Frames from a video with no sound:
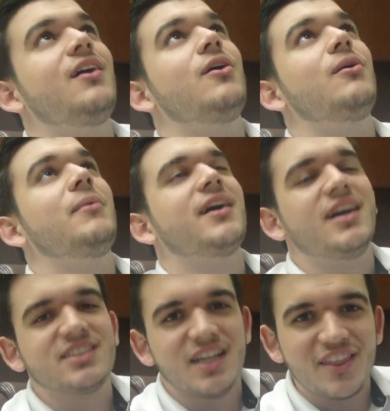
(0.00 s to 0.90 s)
Oh my
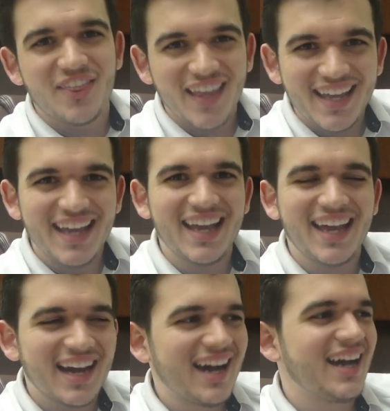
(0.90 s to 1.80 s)
gosh, thank
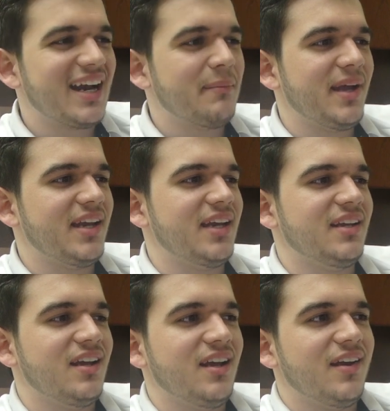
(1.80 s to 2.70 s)
God I made it.
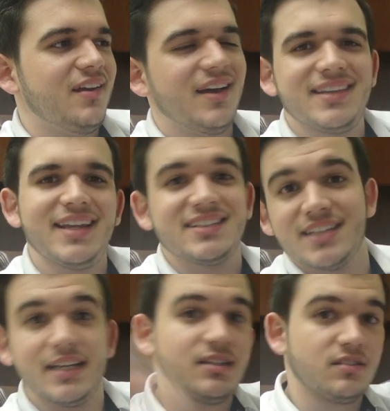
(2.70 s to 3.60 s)
Not that it's
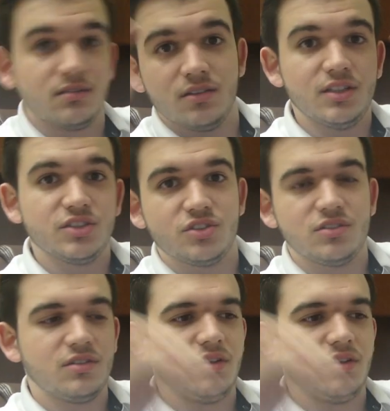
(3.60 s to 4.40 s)
like this,